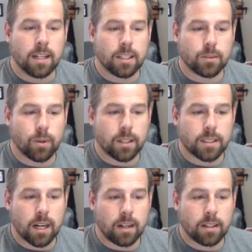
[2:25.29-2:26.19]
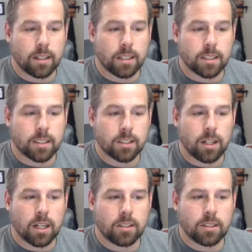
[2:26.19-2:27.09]
as well as hiring an additional
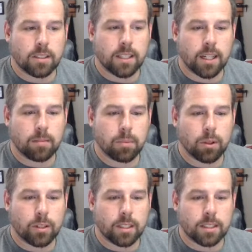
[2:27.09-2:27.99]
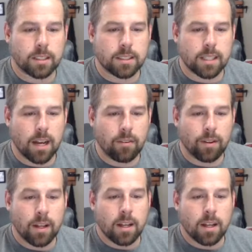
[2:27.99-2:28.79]
110 employees to staff